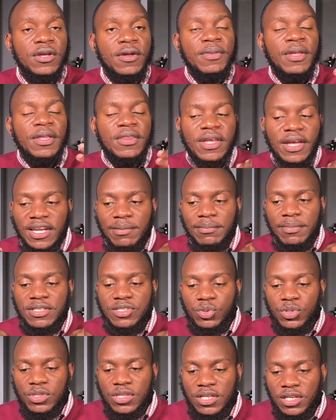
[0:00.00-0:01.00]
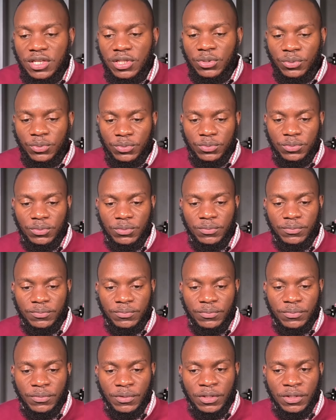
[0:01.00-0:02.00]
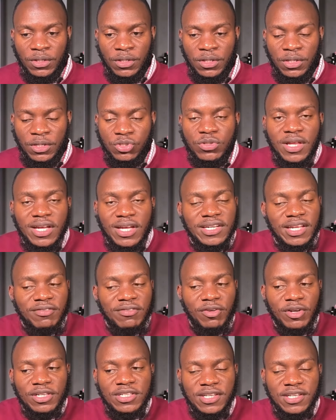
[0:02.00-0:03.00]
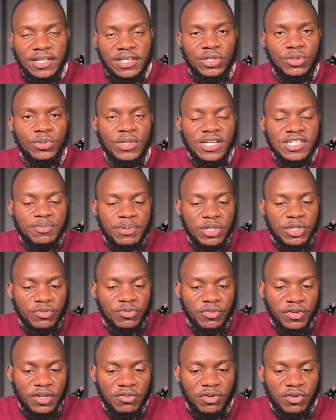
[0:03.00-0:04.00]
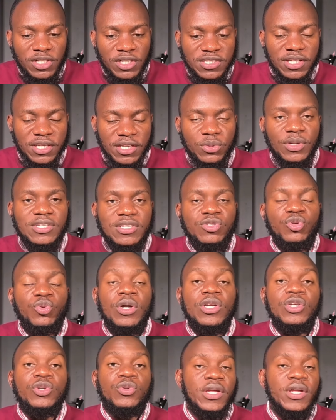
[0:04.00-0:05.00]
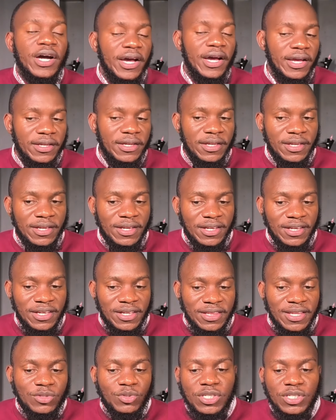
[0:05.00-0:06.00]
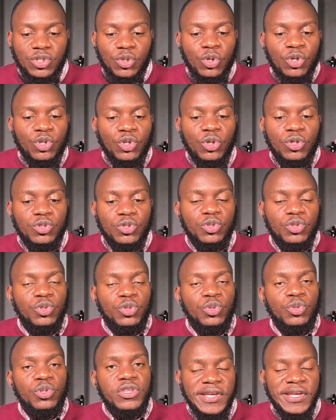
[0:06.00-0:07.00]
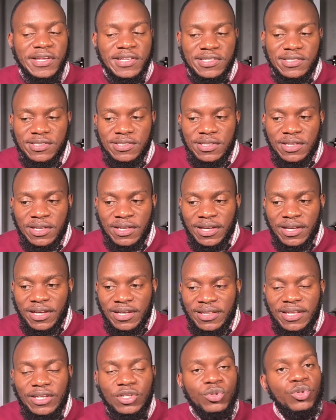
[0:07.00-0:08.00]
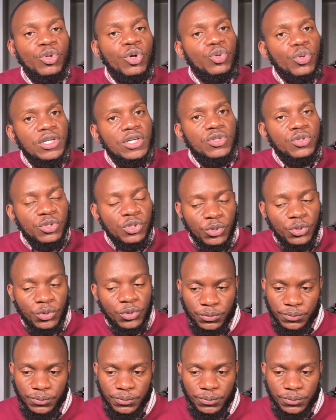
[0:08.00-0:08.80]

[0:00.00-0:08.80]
the enemy is within you. So that devil inside you, that spirit of evil inside you, does not want to die. That's why it controls you to do things that you don't want to do.